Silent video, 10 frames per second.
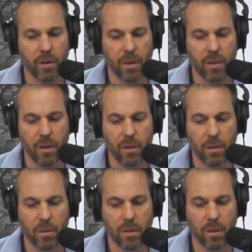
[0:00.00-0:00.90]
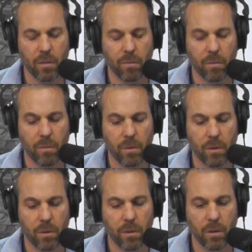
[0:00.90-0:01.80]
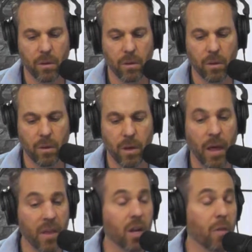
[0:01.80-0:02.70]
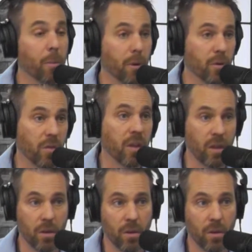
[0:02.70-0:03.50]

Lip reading: I think that I think another thing that